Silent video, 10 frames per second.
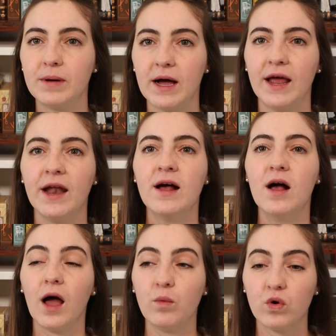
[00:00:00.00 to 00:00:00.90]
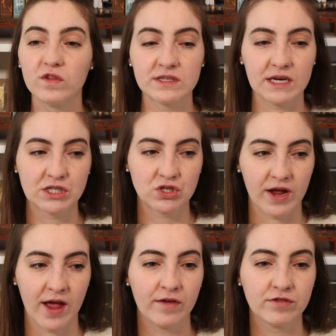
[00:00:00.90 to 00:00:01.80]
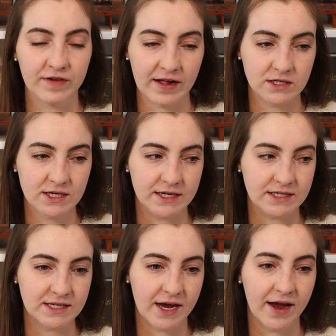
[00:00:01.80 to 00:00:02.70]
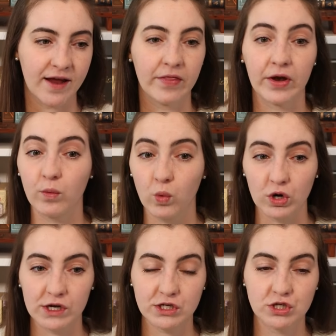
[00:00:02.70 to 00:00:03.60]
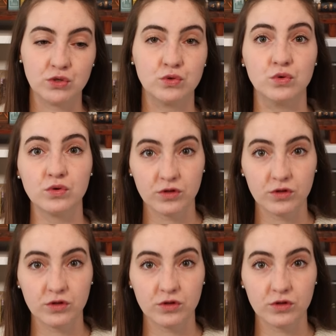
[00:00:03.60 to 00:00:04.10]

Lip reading: but I wore this yesterday for Valentine's Day. And then I wore it to